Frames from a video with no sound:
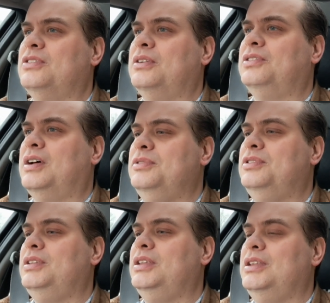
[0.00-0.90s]

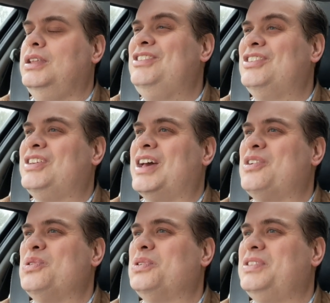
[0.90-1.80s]
inaccurate and
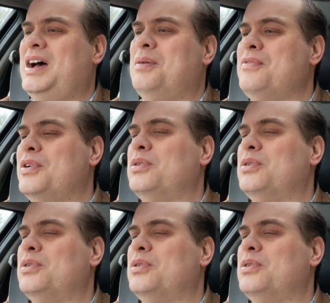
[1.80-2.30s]
rambling musing.